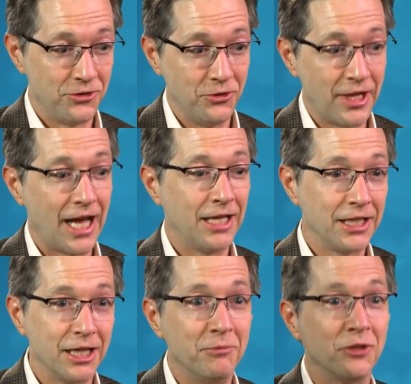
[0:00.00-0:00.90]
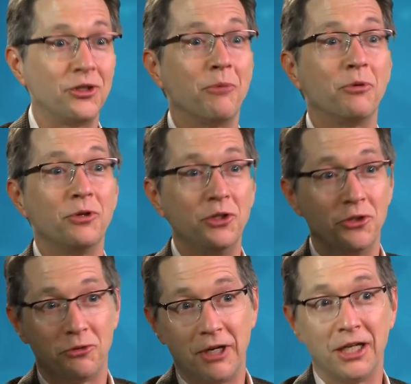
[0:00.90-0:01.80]
do that, get it mixed up,
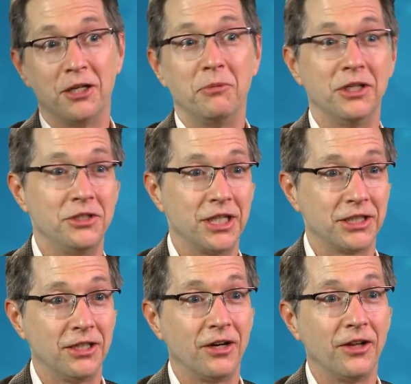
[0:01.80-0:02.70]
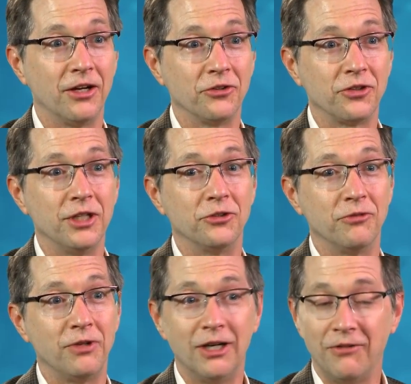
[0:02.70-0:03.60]
it's ready to be injected on the LC. It's
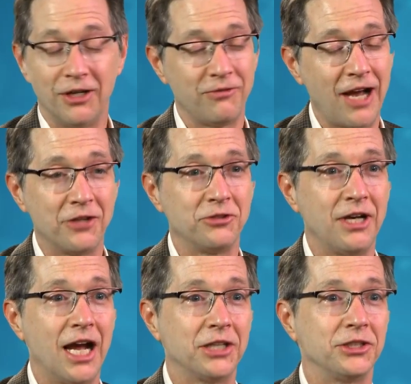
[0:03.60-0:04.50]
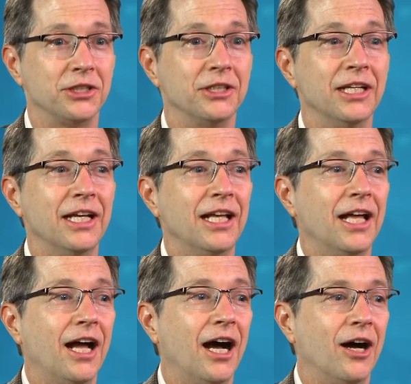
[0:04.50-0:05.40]
a very, very fast reaction.
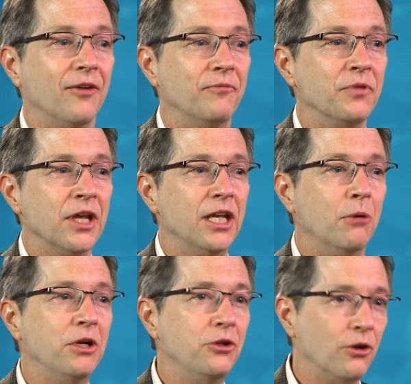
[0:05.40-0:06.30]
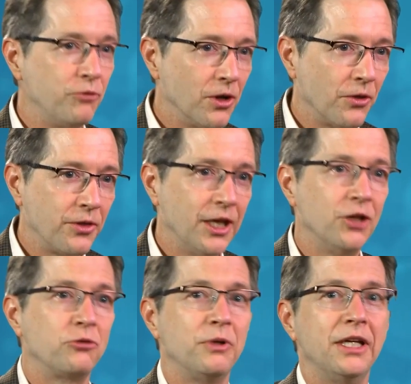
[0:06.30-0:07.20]
Now we do a few other
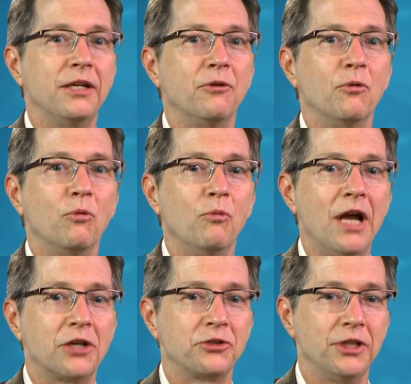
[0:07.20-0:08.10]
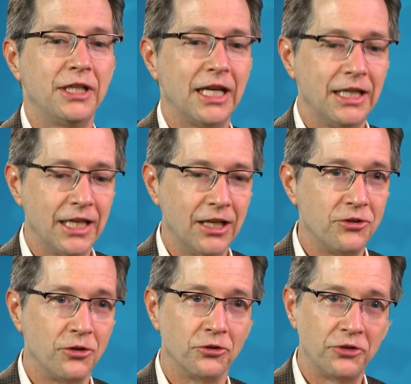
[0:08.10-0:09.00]
things. We actually can get
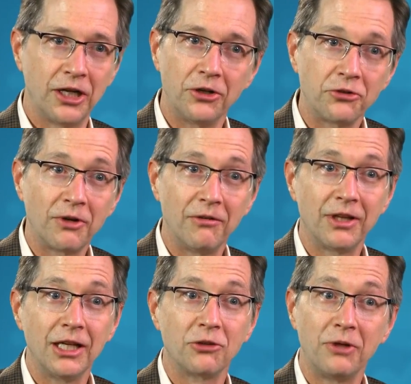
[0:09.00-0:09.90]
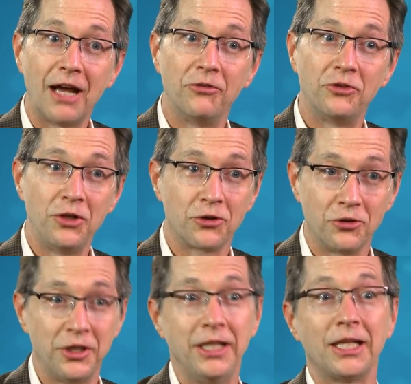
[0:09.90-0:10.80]
internal standards for everything, because we have
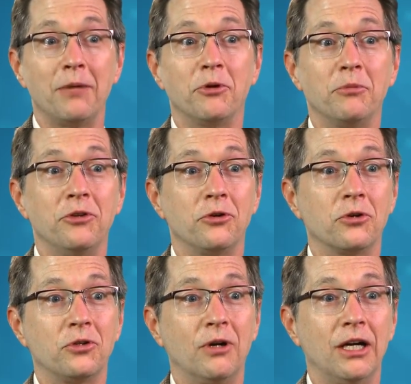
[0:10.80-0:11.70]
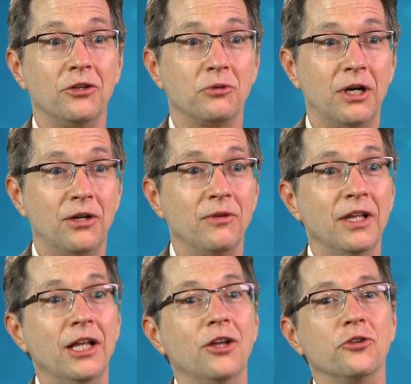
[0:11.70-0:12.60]
C13 labeled benzoyl chloride as well.
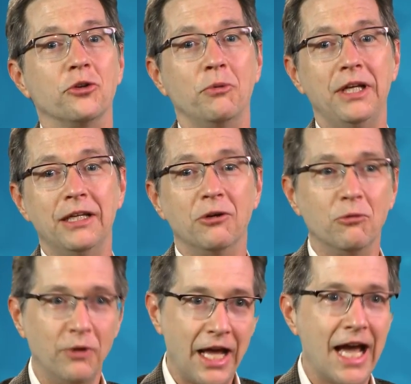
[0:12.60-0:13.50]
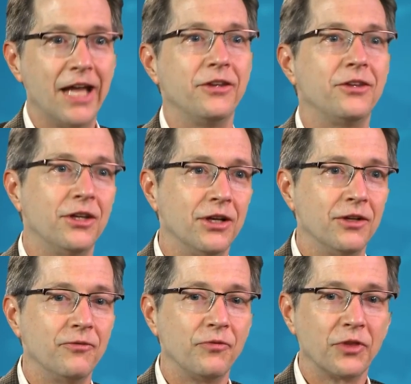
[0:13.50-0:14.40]
So we would add
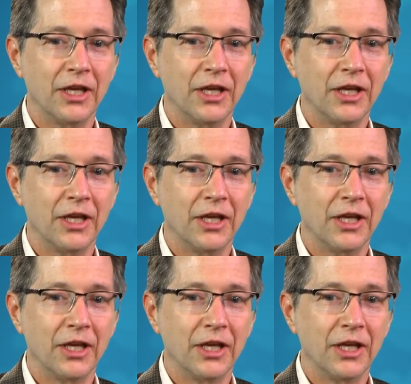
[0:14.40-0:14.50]
the